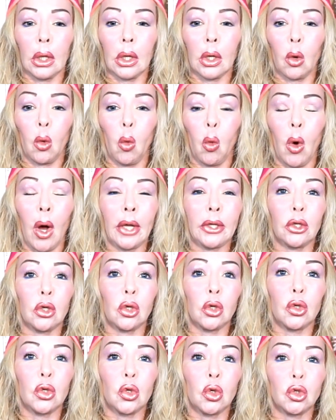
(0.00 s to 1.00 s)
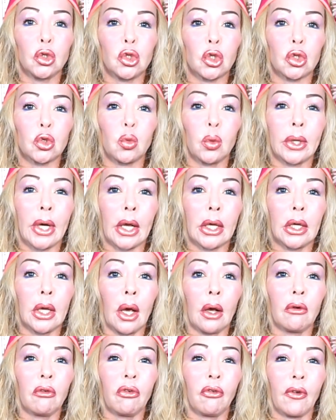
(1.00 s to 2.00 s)
what you do just with a
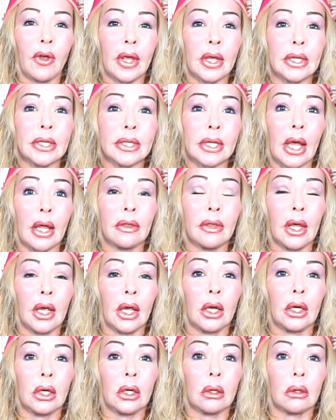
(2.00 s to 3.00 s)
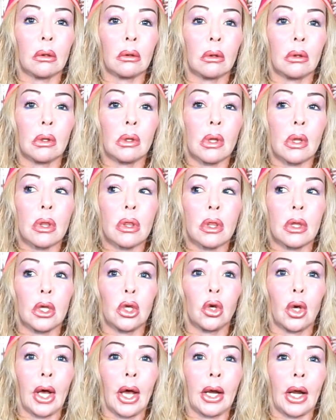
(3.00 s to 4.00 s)
young face, and then
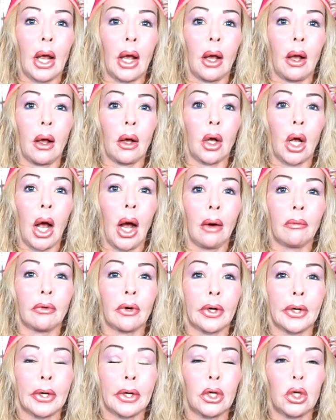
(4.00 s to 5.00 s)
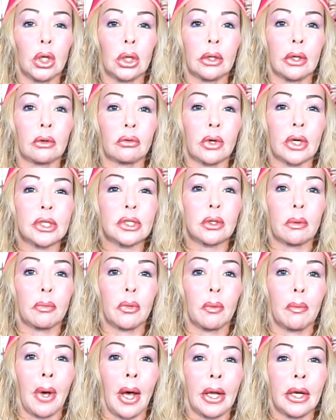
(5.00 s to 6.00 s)
you gotta cover the rest of
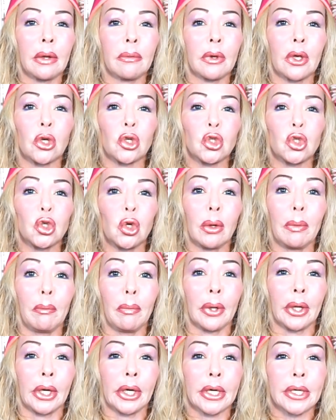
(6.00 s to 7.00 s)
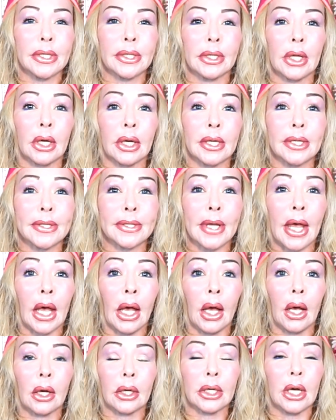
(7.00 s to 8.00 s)
your body because you're embarrassed that it's
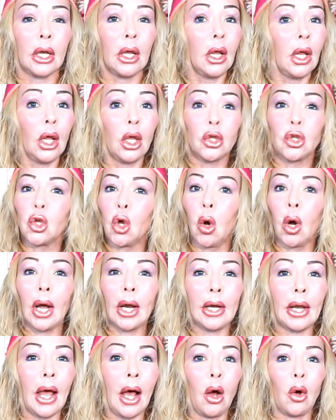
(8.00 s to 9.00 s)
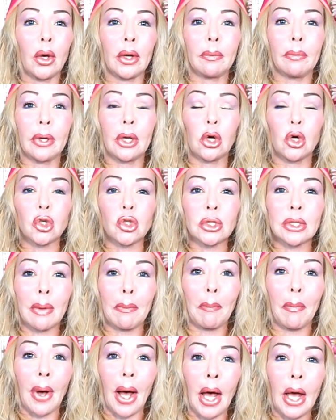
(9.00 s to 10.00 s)
sagged. Don't allow it, because the
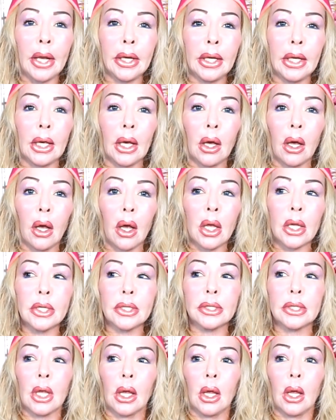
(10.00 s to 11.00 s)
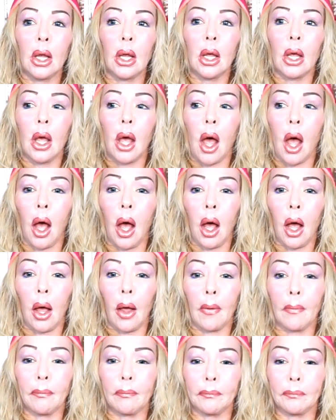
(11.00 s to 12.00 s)
body has
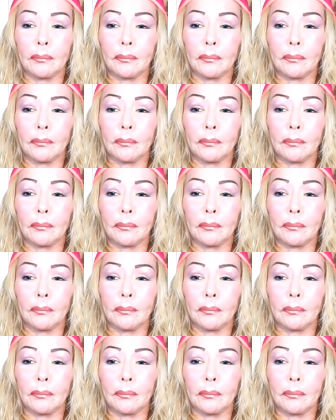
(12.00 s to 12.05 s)
a